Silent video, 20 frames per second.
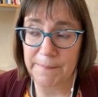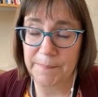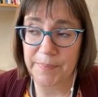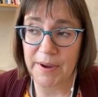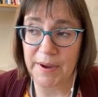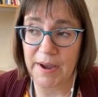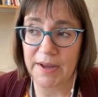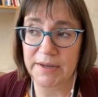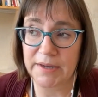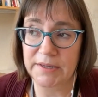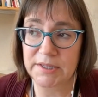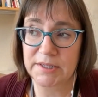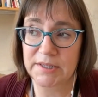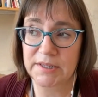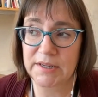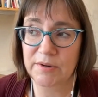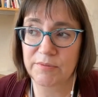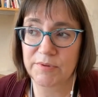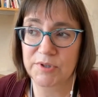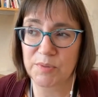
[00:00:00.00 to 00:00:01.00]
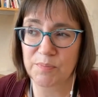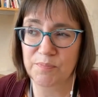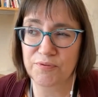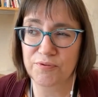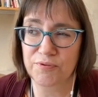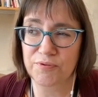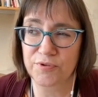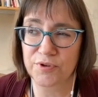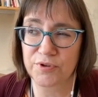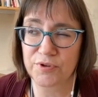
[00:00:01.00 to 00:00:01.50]
but it was
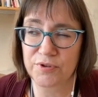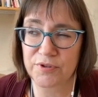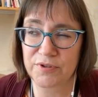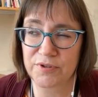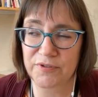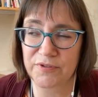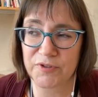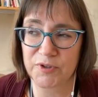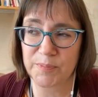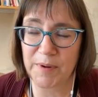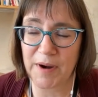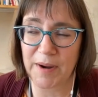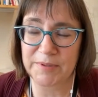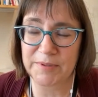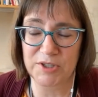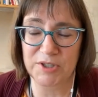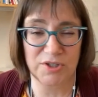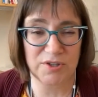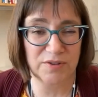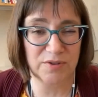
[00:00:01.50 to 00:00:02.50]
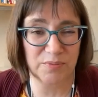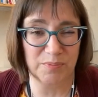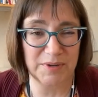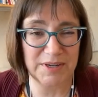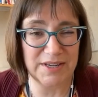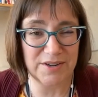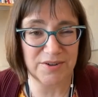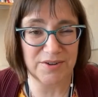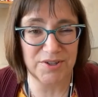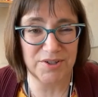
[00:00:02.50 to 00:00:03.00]
approved probably
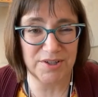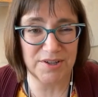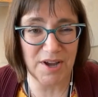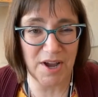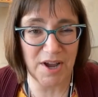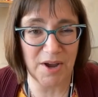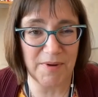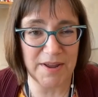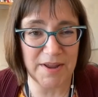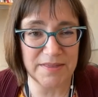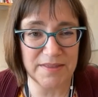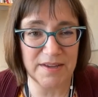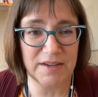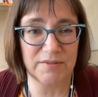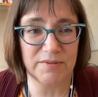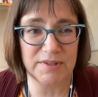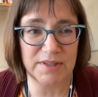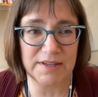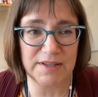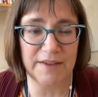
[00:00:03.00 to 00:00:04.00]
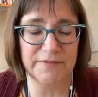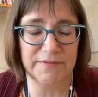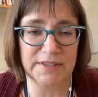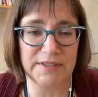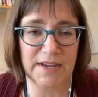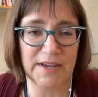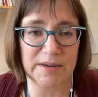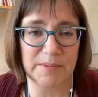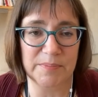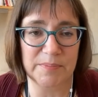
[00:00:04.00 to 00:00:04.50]
3 years ago, I think, when the
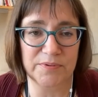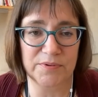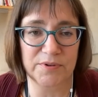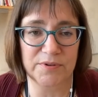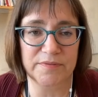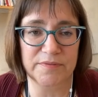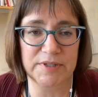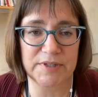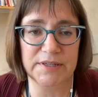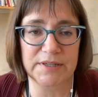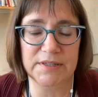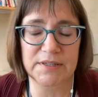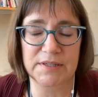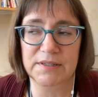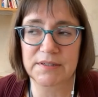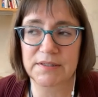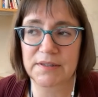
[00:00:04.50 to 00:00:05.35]
FDA approved it.